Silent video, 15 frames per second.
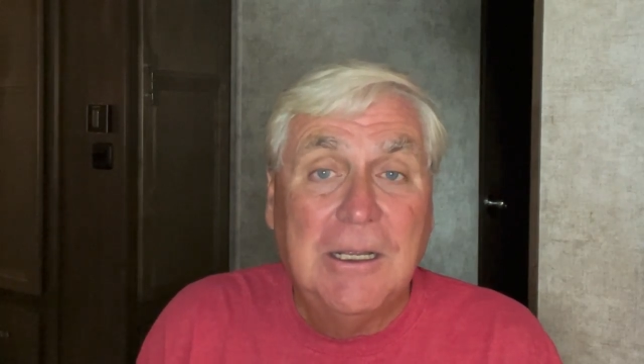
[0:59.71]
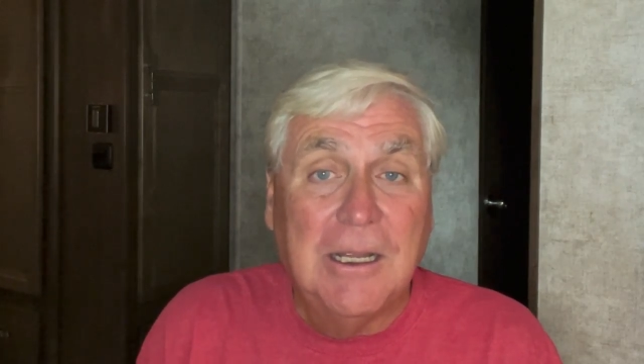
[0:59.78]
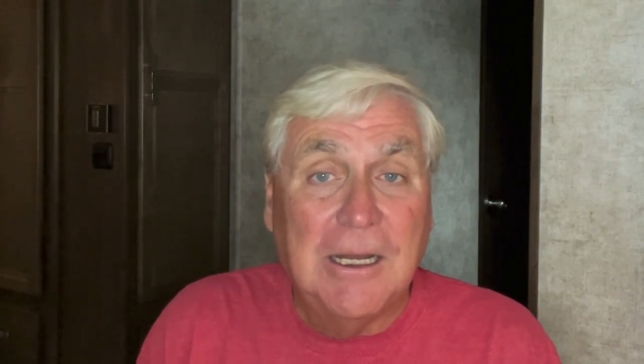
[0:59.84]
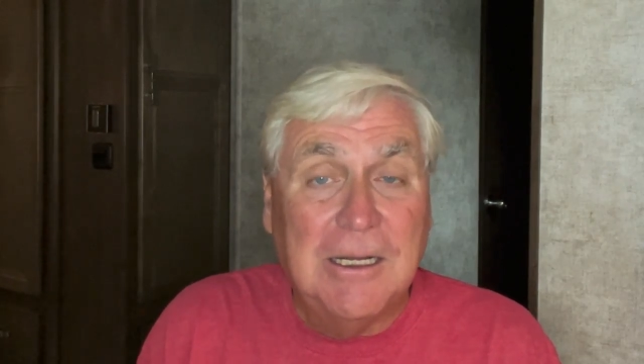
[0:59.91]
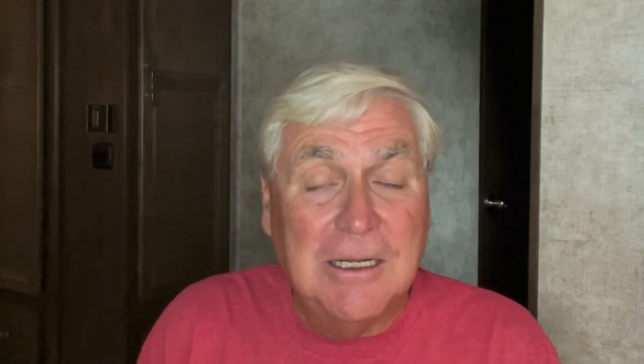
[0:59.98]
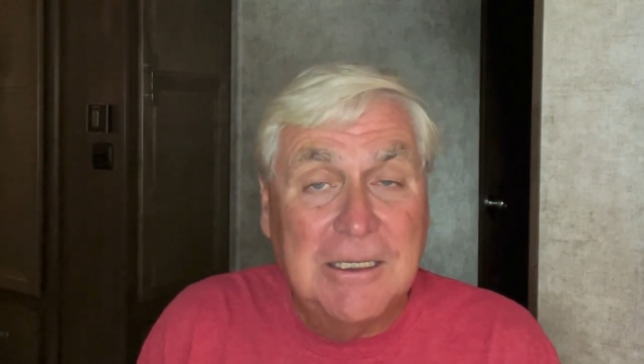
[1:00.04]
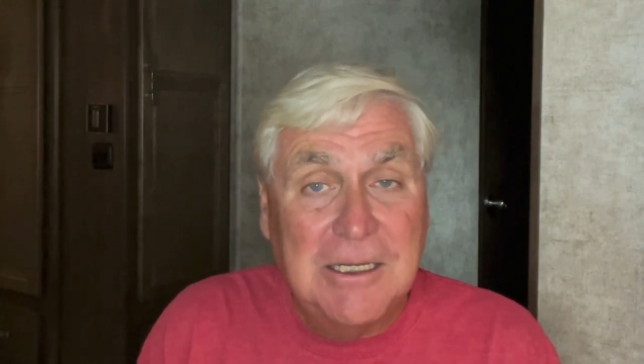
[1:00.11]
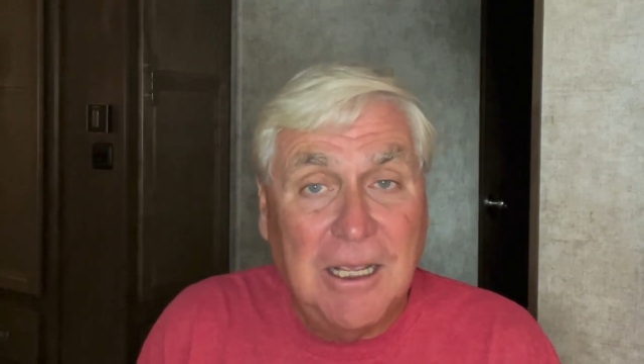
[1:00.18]

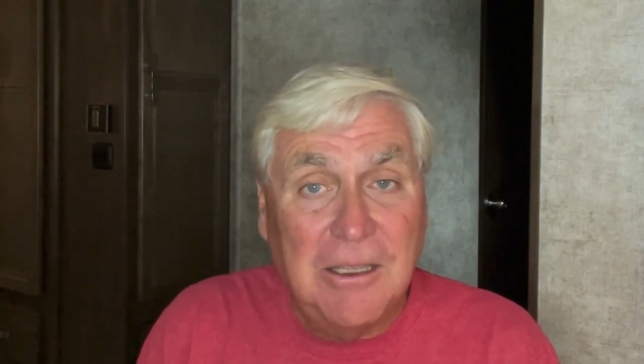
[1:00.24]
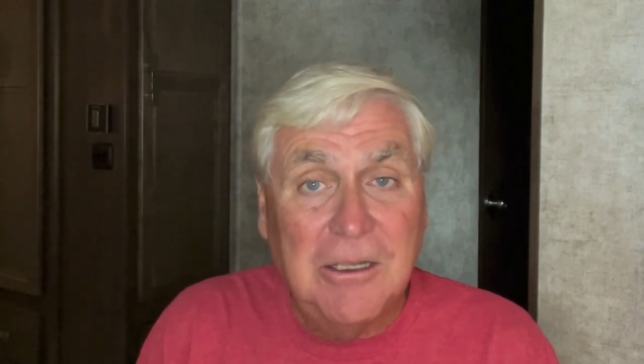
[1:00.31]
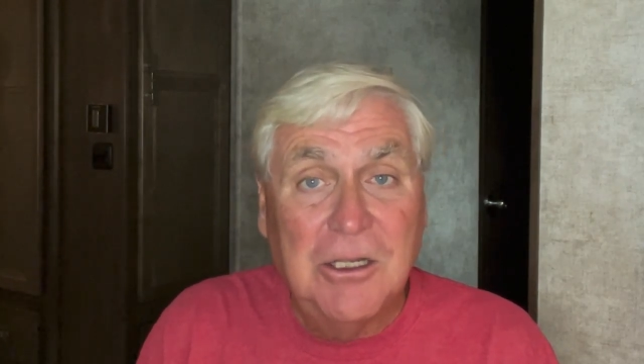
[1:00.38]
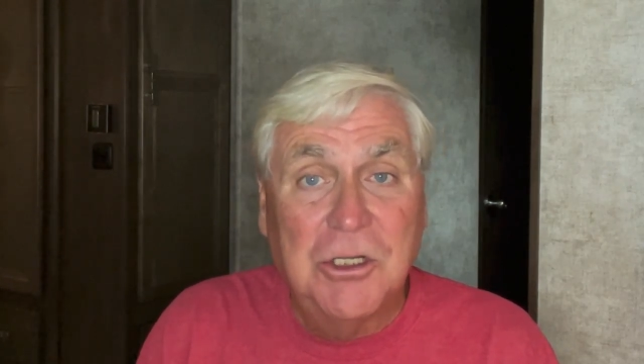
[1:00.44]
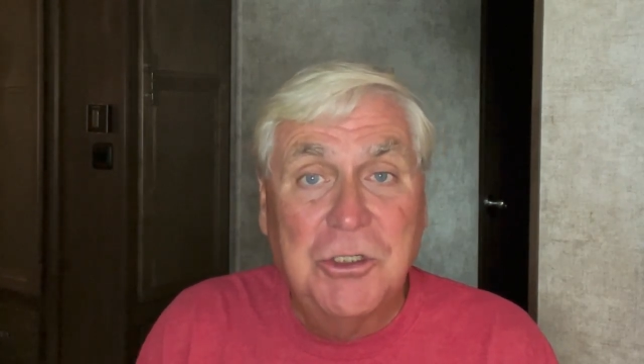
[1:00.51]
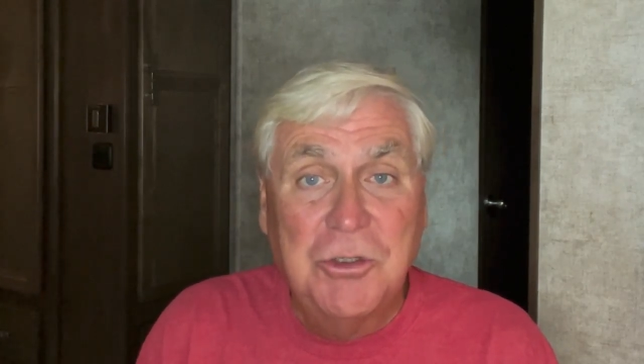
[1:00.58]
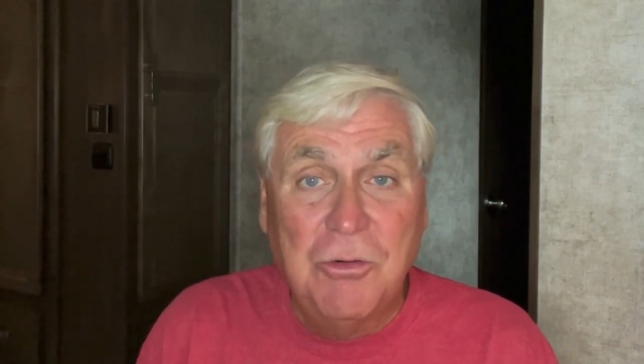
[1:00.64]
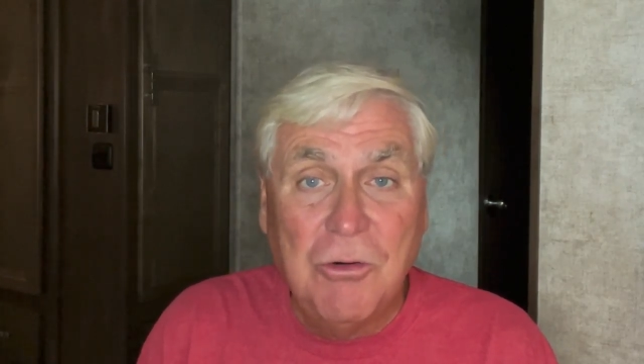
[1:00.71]
And to tell you
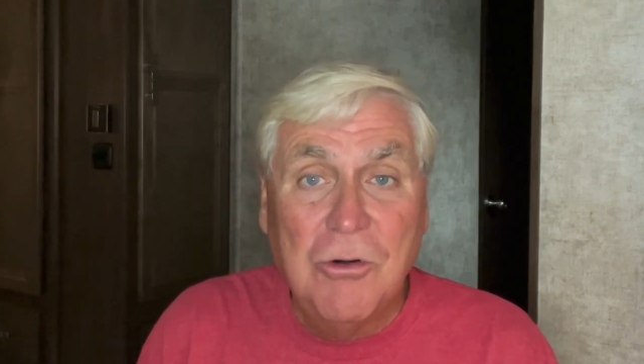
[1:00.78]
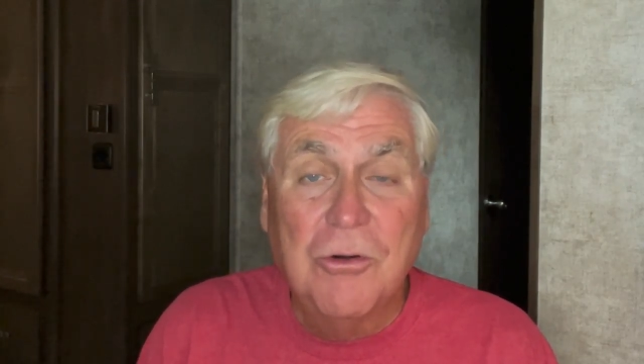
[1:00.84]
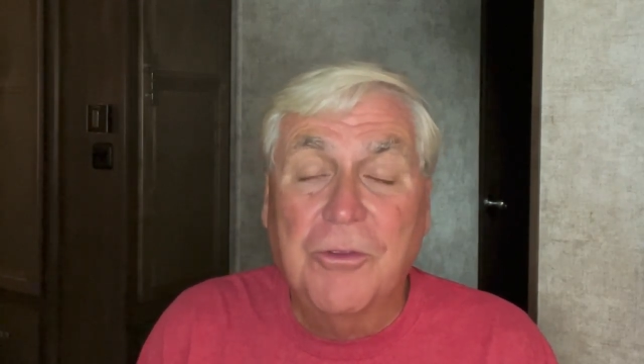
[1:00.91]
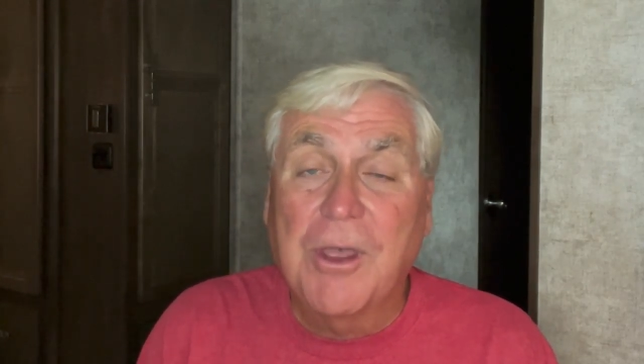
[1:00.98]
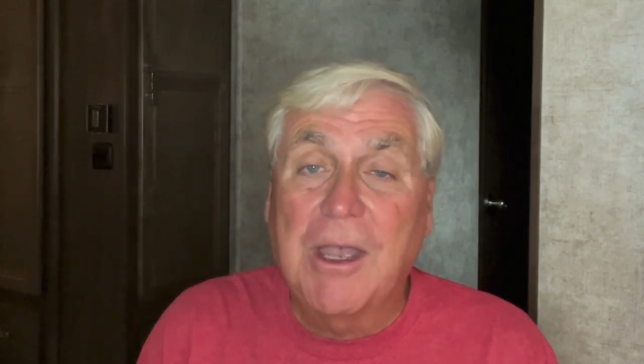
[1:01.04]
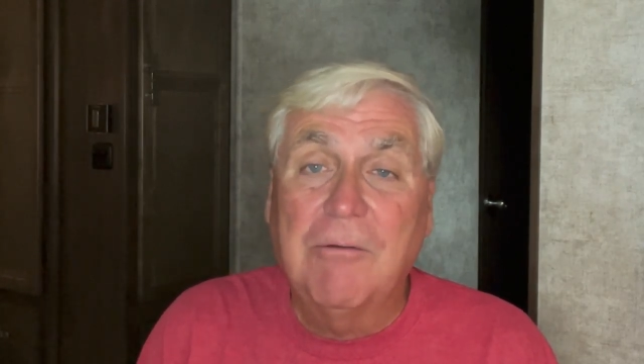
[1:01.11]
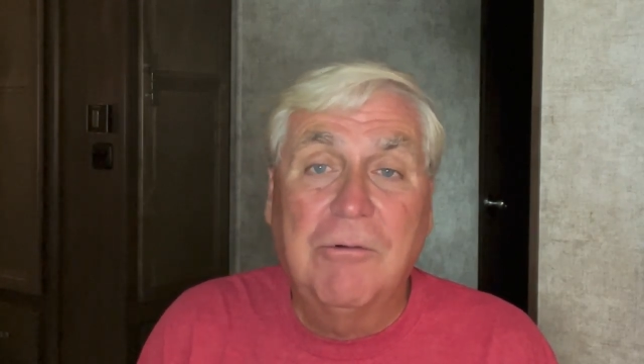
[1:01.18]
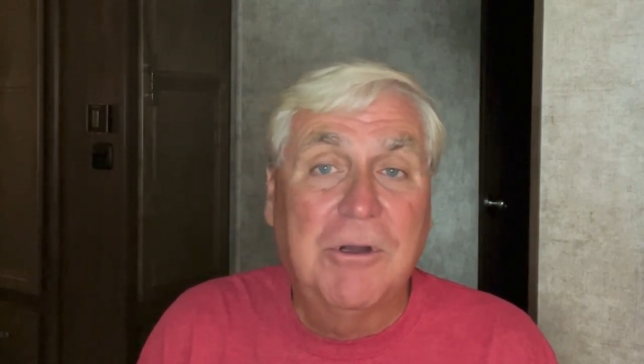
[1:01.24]
the truth,
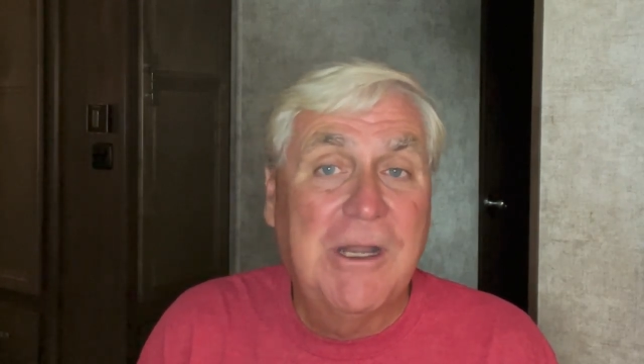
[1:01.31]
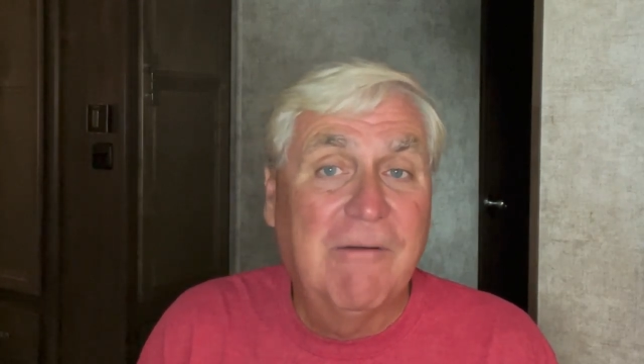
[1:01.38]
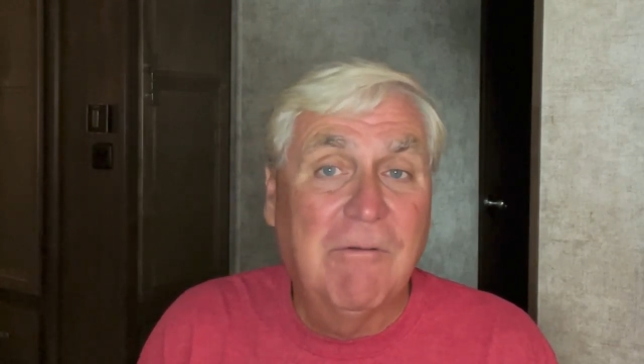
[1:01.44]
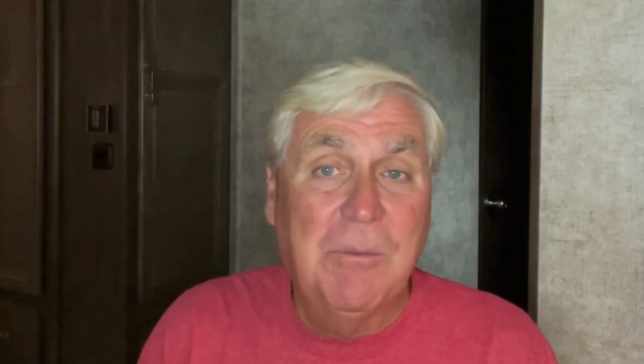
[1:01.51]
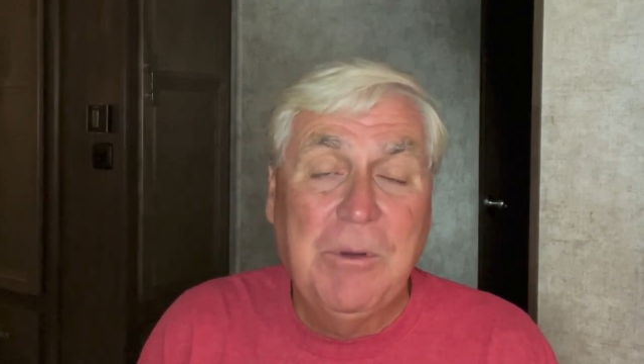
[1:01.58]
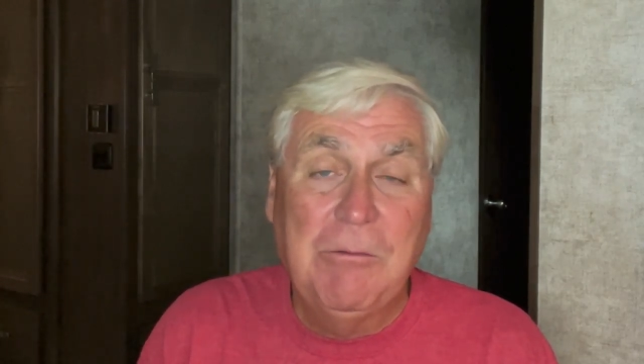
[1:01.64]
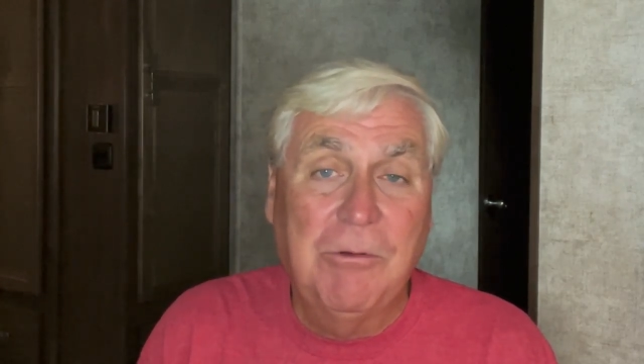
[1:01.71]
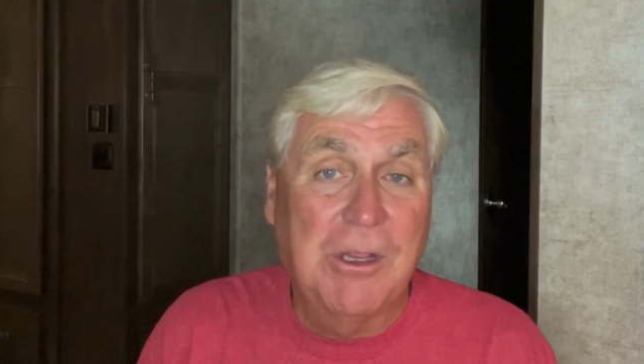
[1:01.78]
I would never
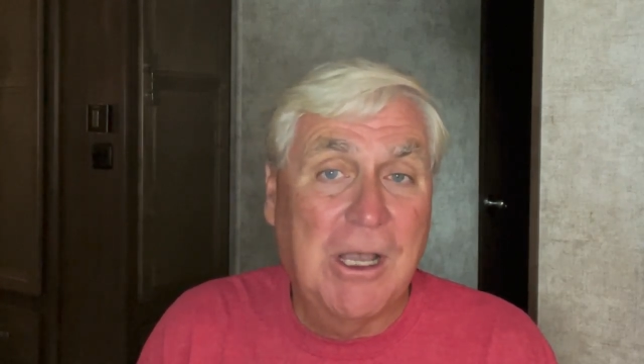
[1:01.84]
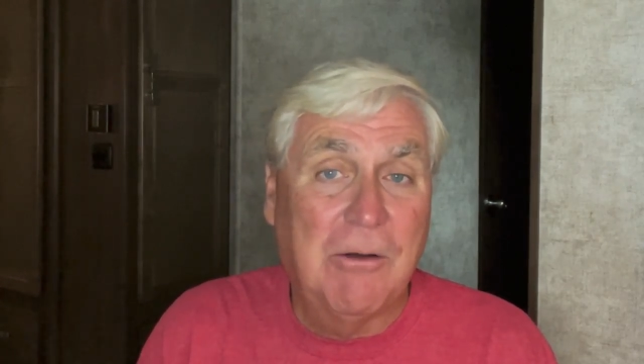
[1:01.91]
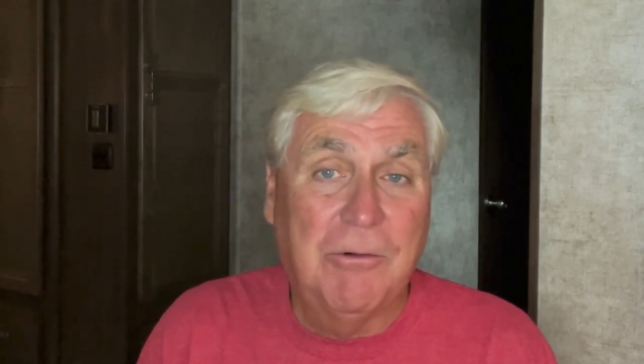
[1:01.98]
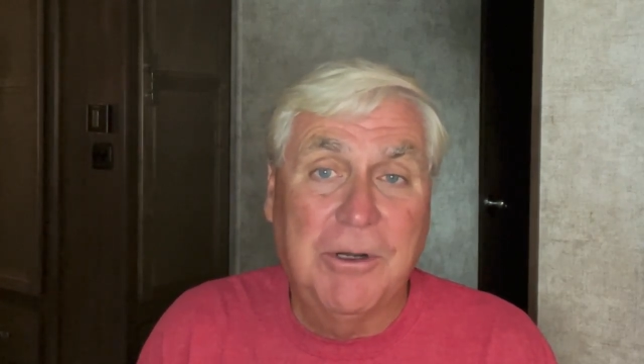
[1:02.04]
be without